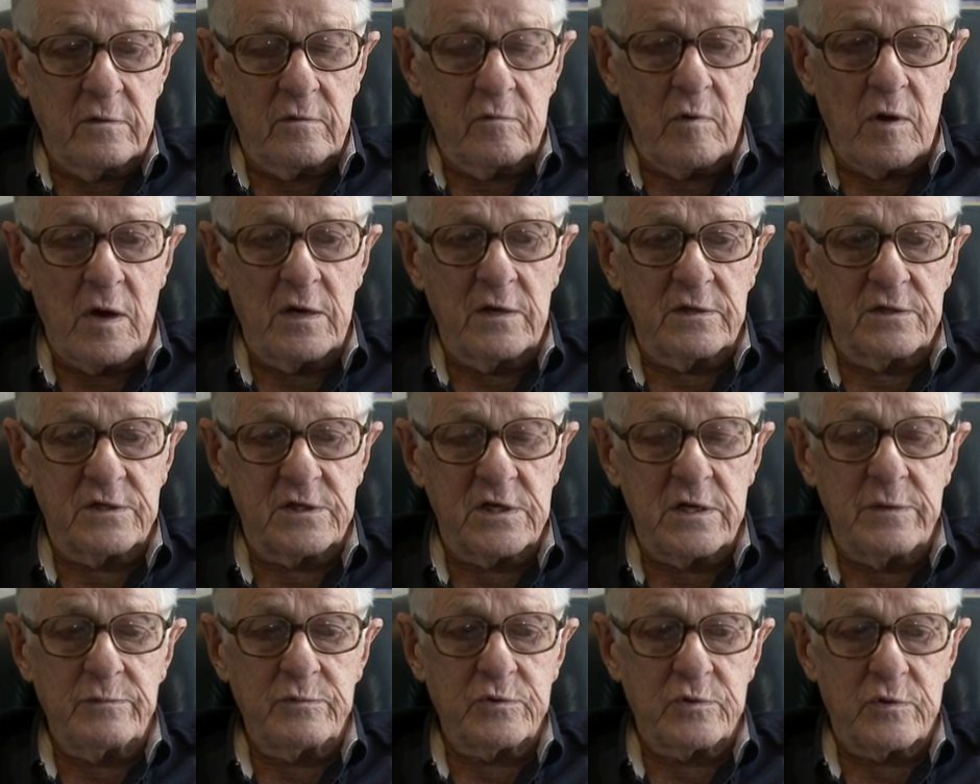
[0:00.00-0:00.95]
a quite a
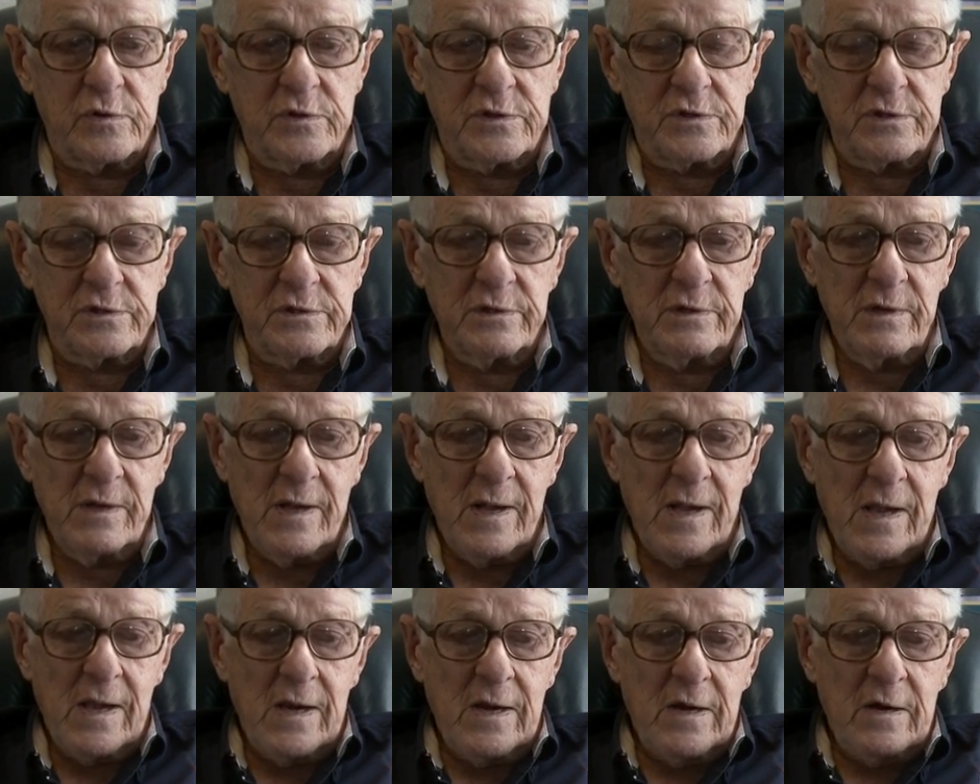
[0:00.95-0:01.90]
seamstress.
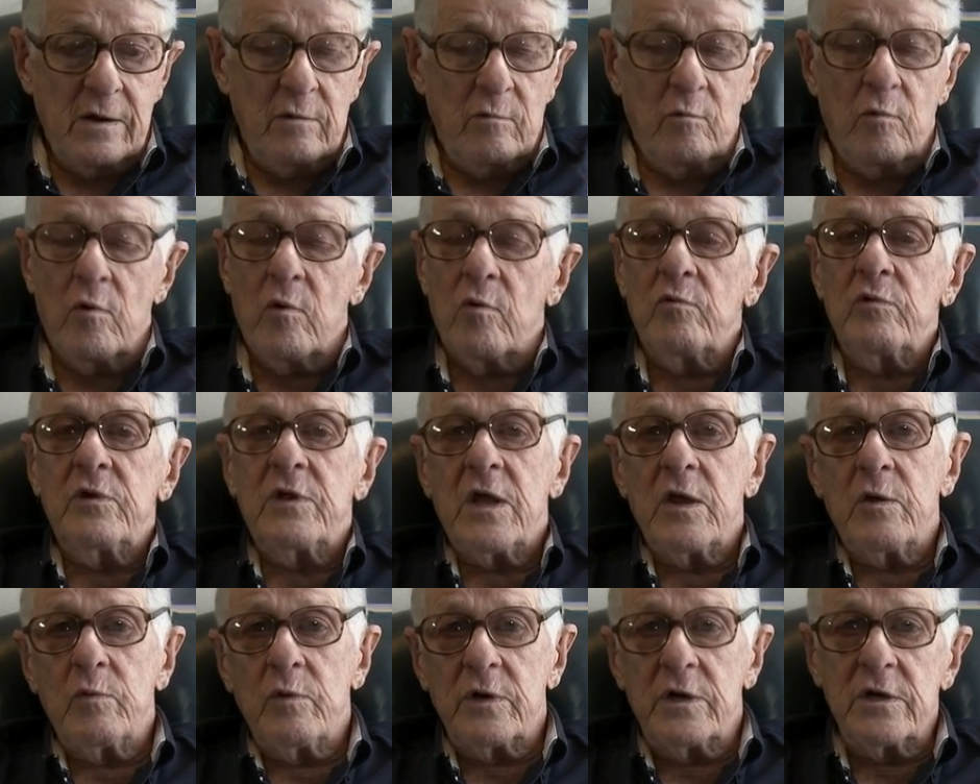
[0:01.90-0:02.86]
The
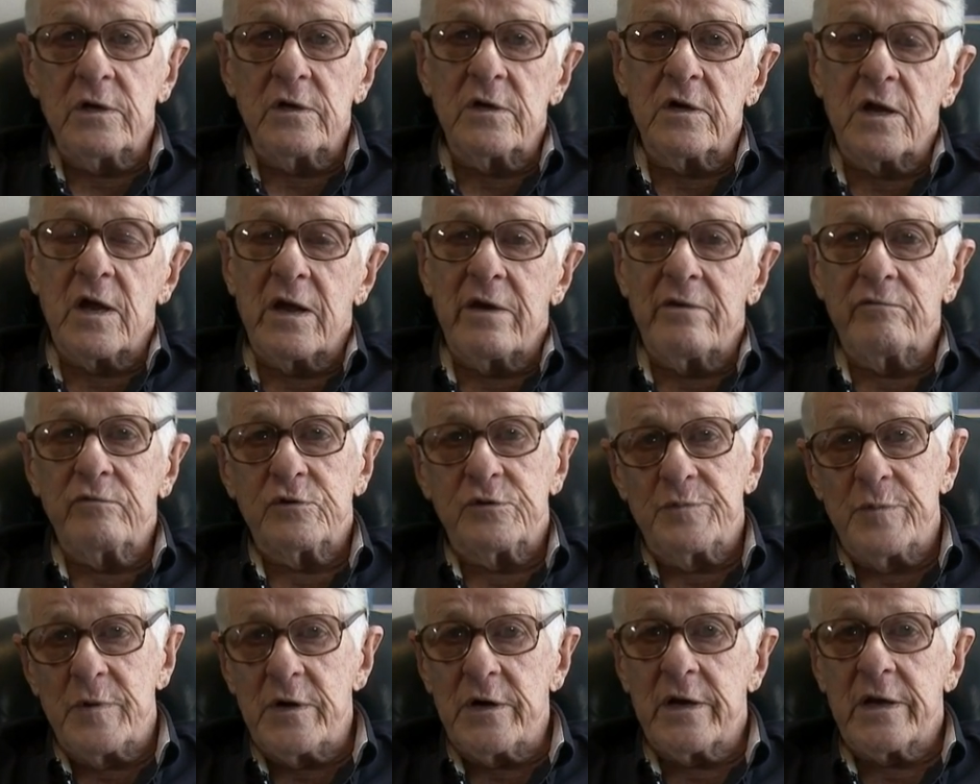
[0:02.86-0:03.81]
only thing we didn't have
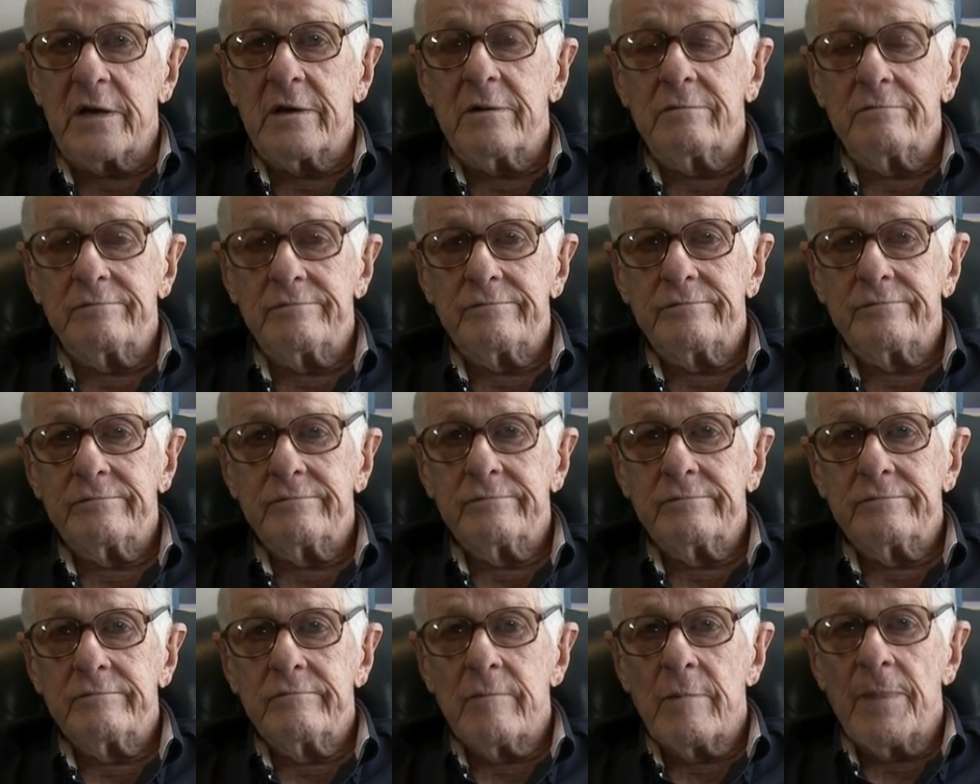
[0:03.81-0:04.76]
was money,
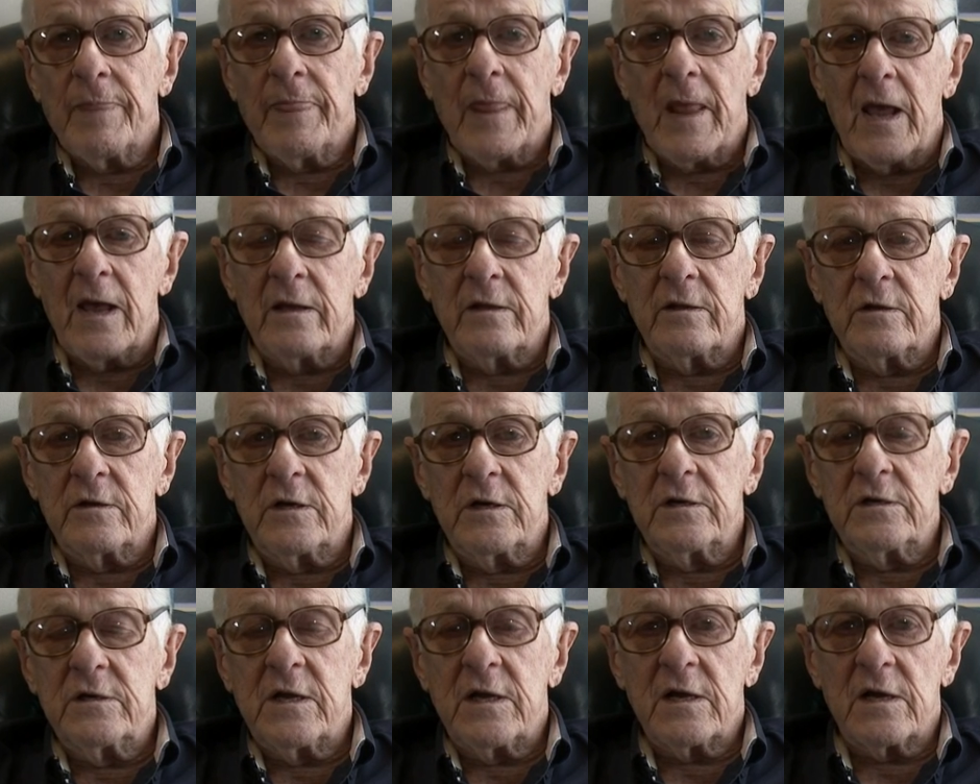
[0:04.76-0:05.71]
and
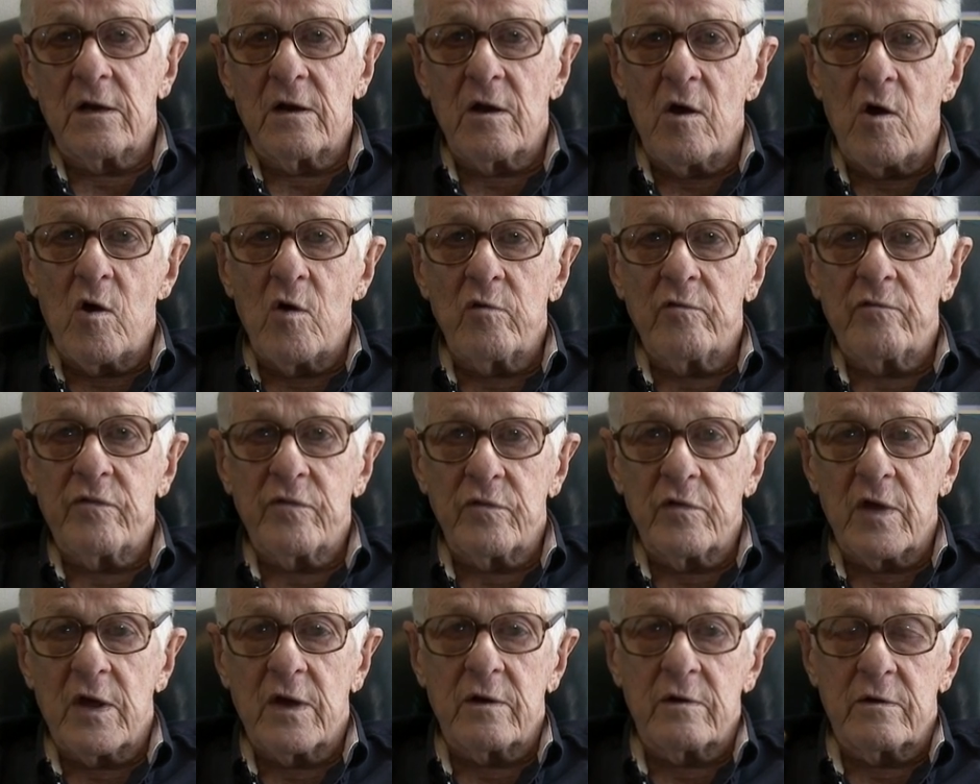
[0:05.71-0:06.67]
it didn't take long
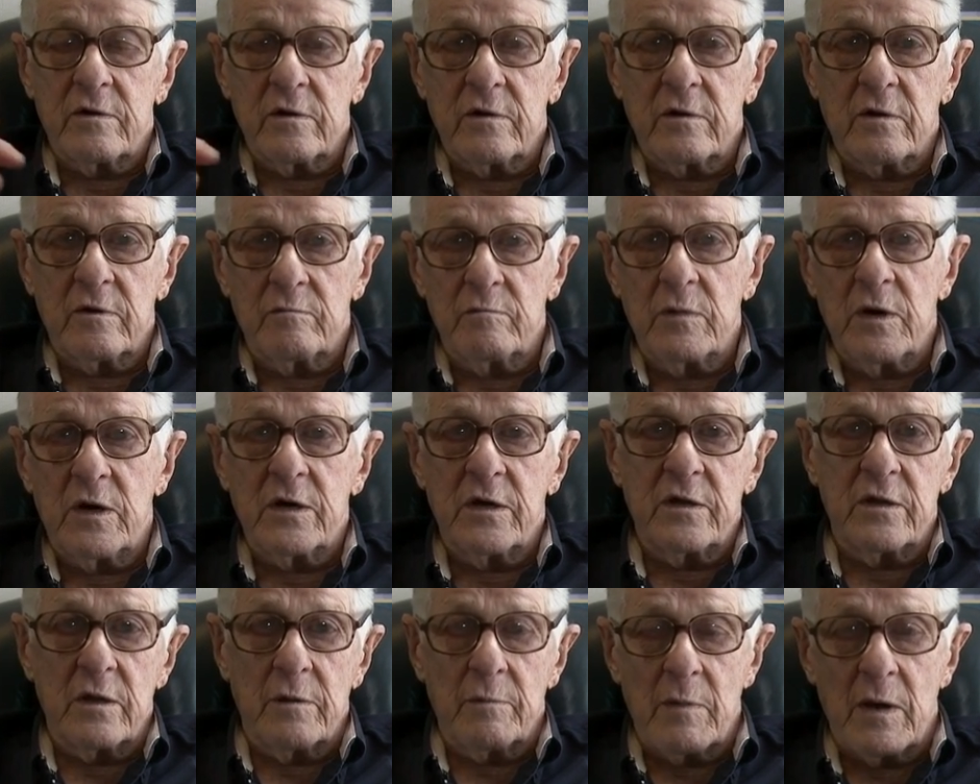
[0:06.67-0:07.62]
for that uh,
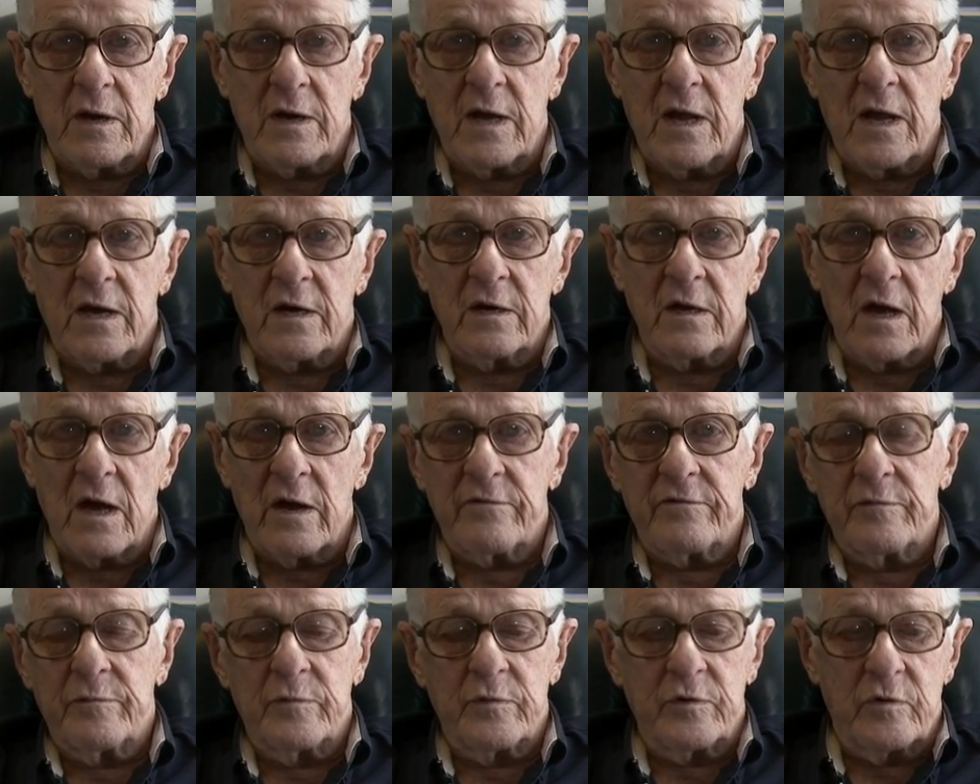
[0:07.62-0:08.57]
money that my dad
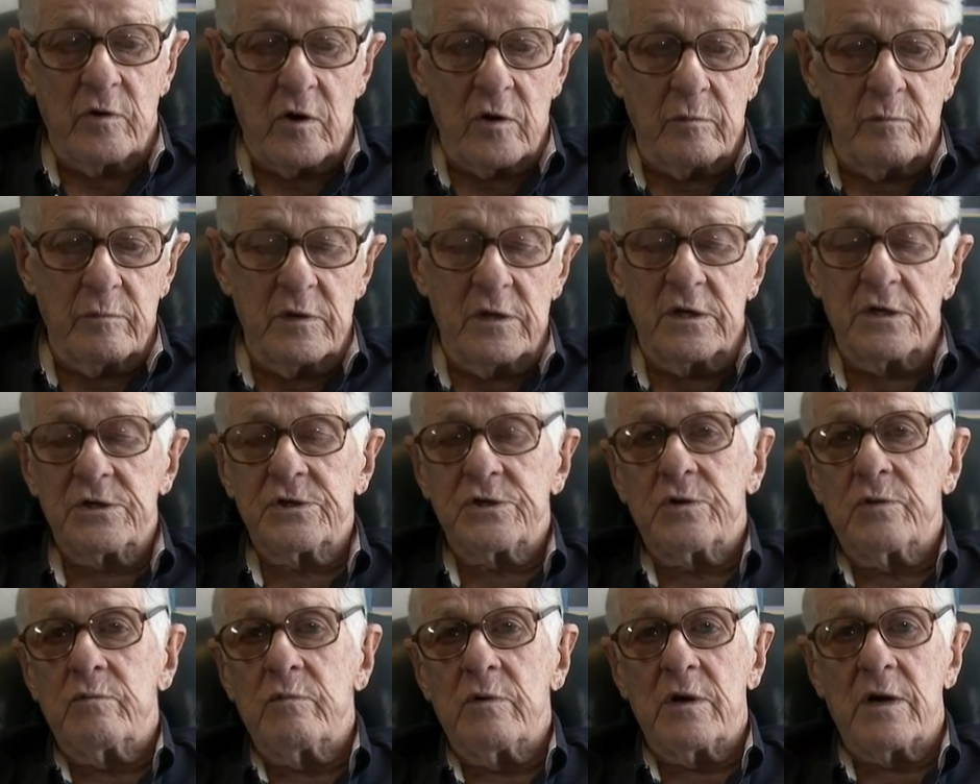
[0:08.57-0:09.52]
got from the drug
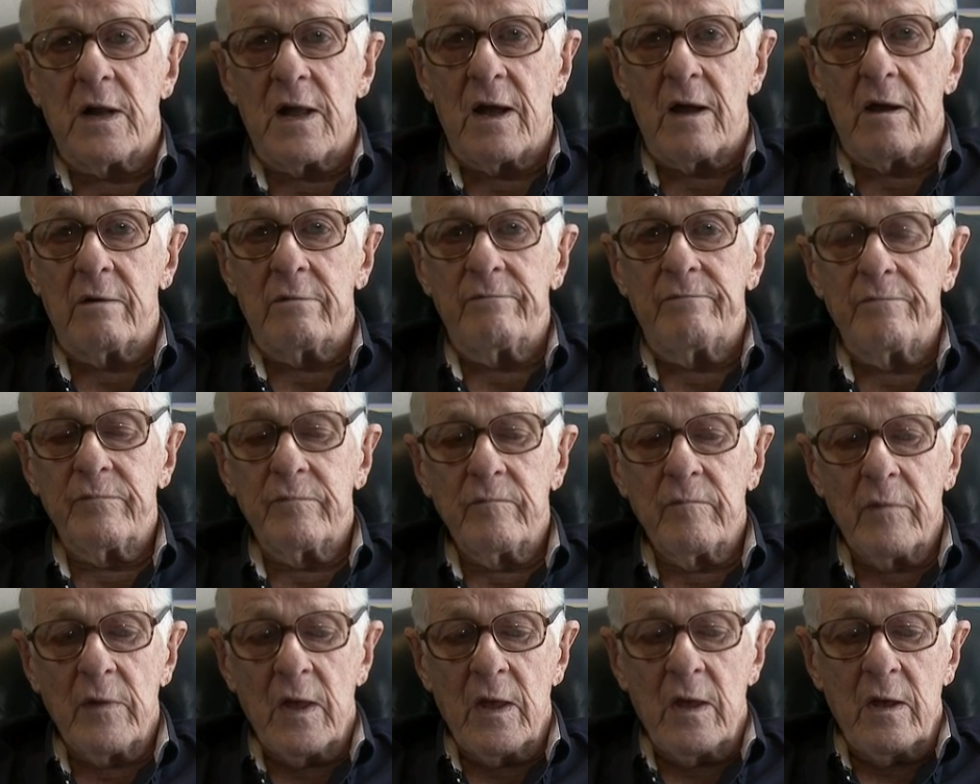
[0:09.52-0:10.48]
business to run out,
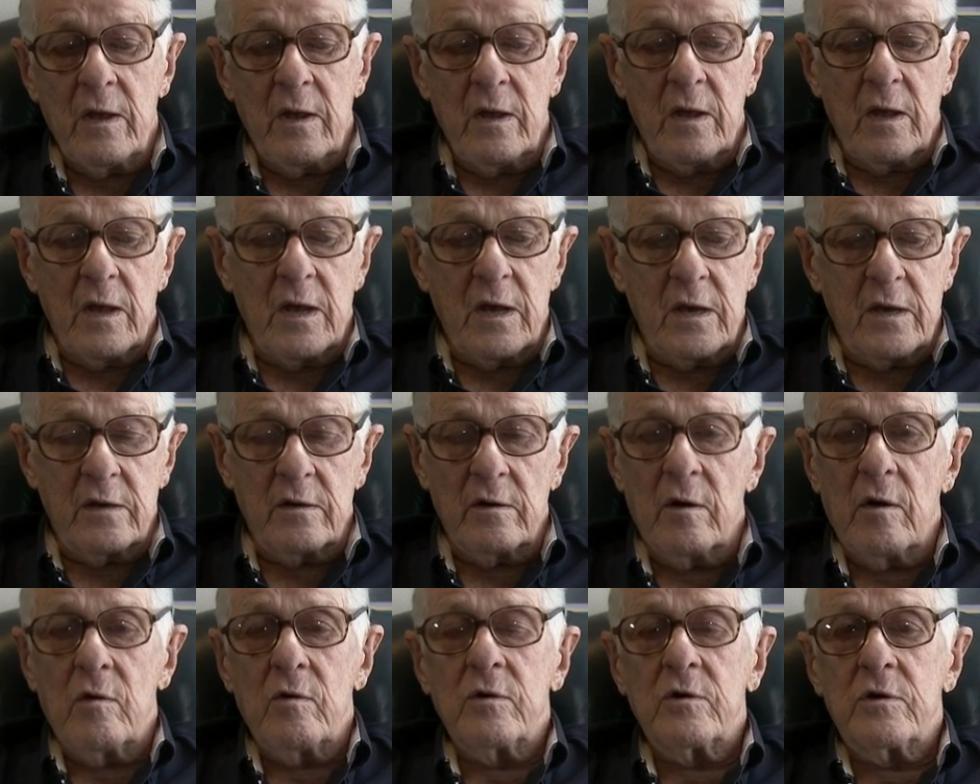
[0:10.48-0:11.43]

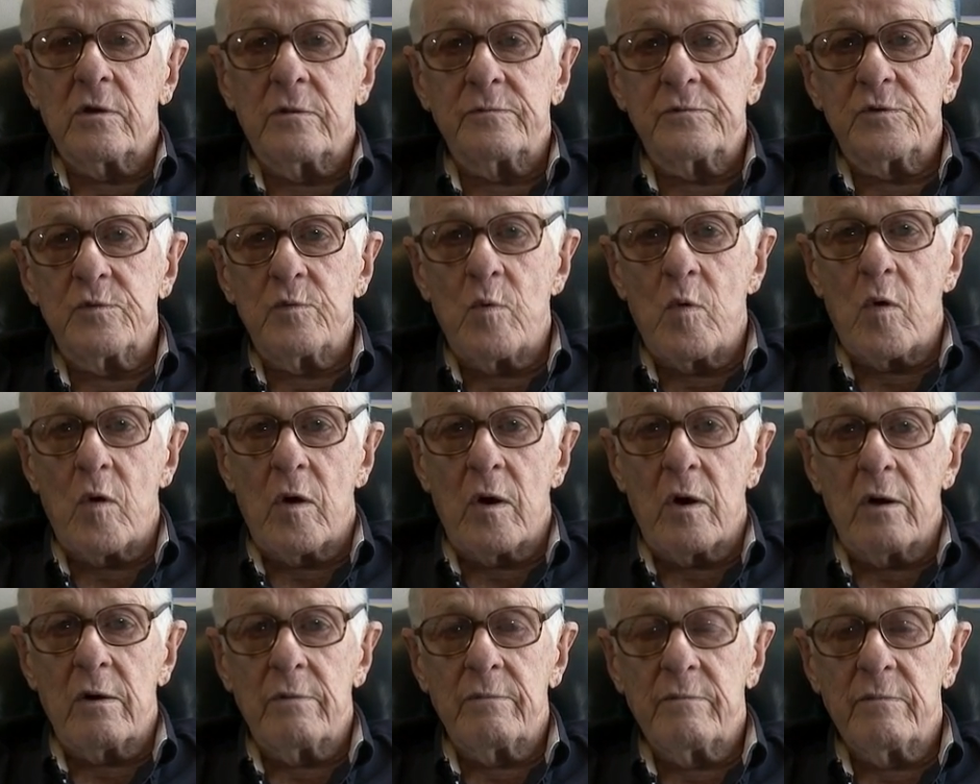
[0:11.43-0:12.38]
and along comes the
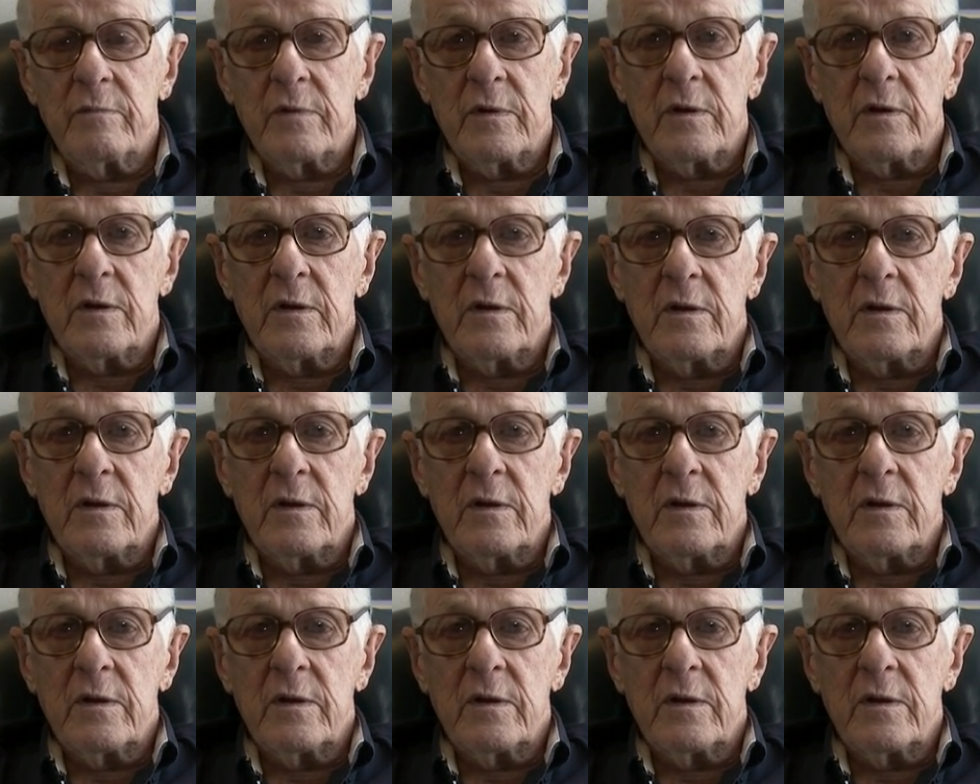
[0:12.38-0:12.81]
war.